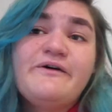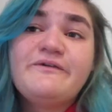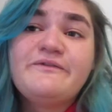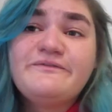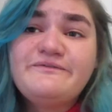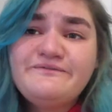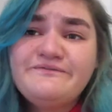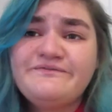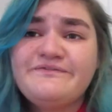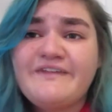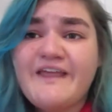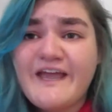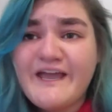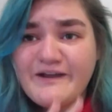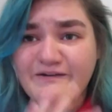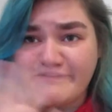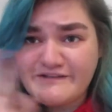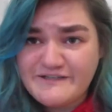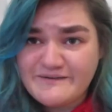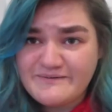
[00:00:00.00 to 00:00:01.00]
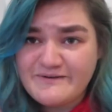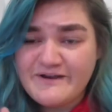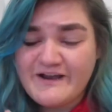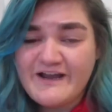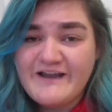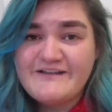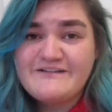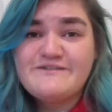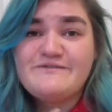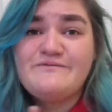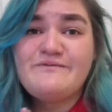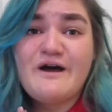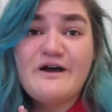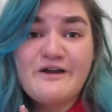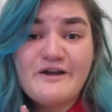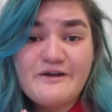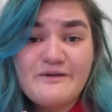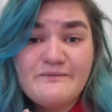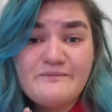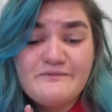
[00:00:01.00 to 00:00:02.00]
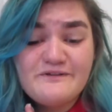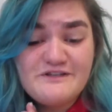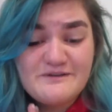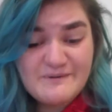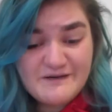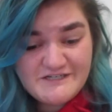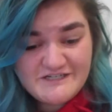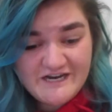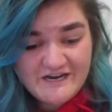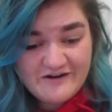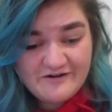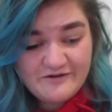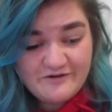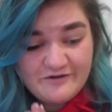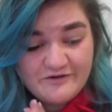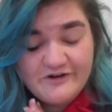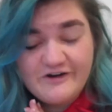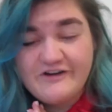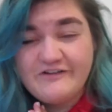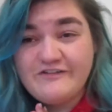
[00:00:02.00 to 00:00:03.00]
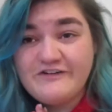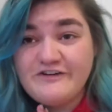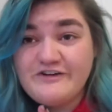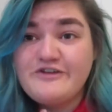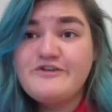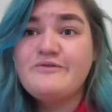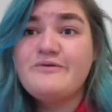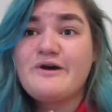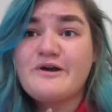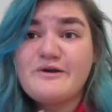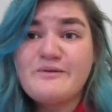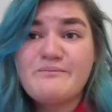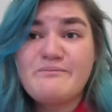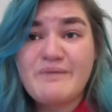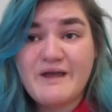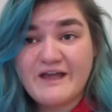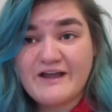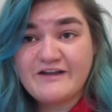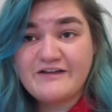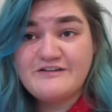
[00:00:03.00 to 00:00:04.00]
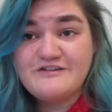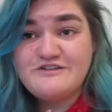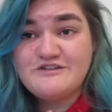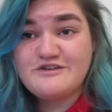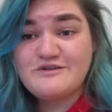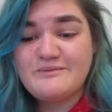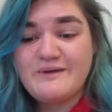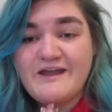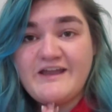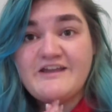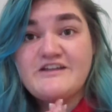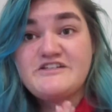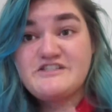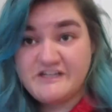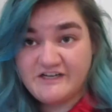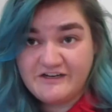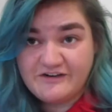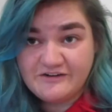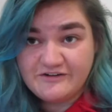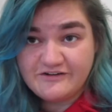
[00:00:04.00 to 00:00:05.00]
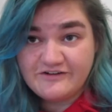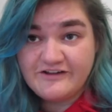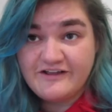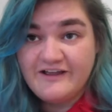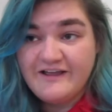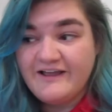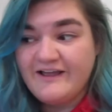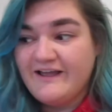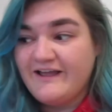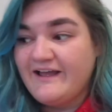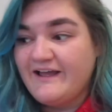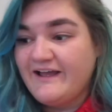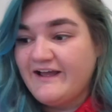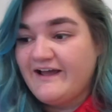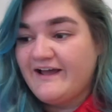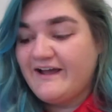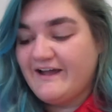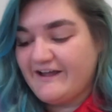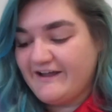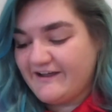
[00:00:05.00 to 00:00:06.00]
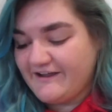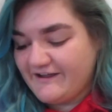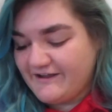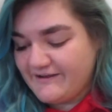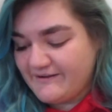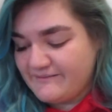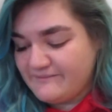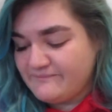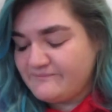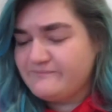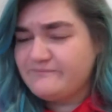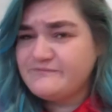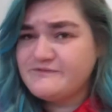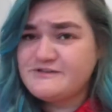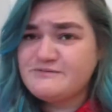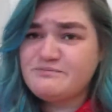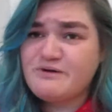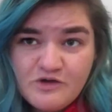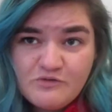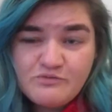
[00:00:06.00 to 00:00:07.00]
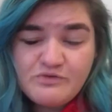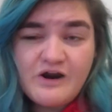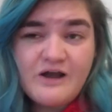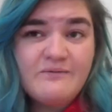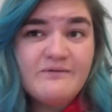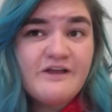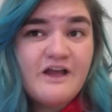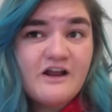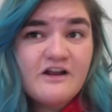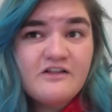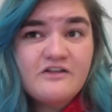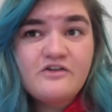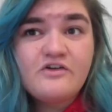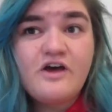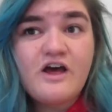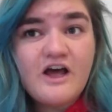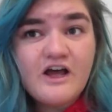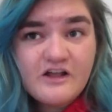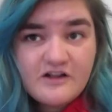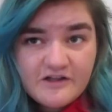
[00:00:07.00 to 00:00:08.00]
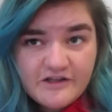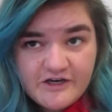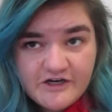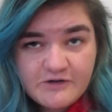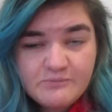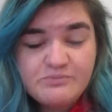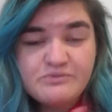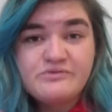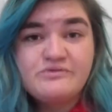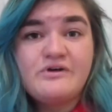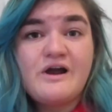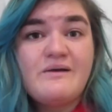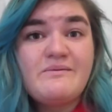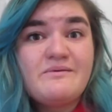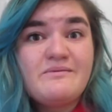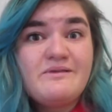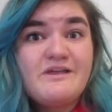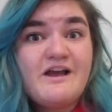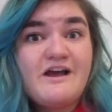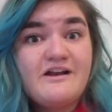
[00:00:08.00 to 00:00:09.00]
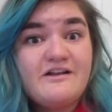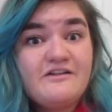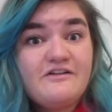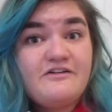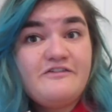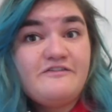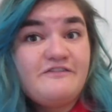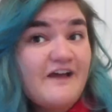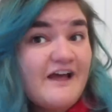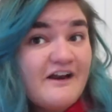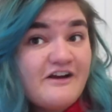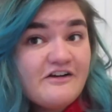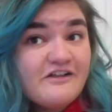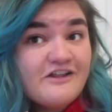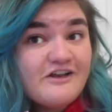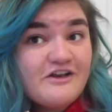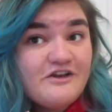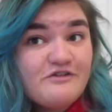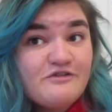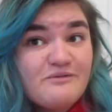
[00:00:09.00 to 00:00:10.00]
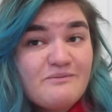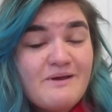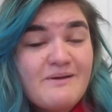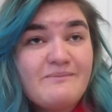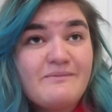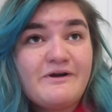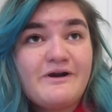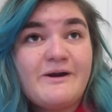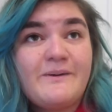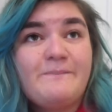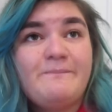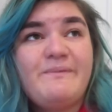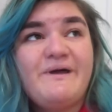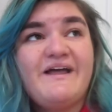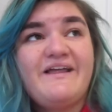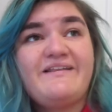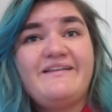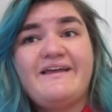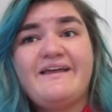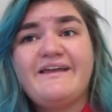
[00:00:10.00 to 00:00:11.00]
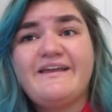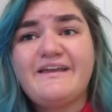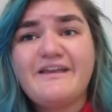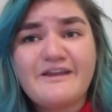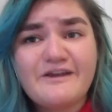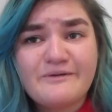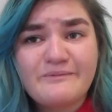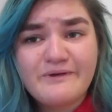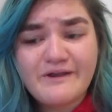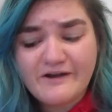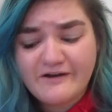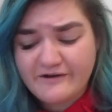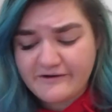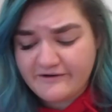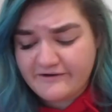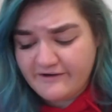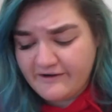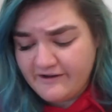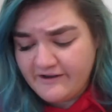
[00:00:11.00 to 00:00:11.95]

Oh, hey, what's up, you guys? Welcome to my channel, or if you're new, welcome back to my channel. It's probably got a little uglier, probably got a little fatter than you remember, but like, here we are.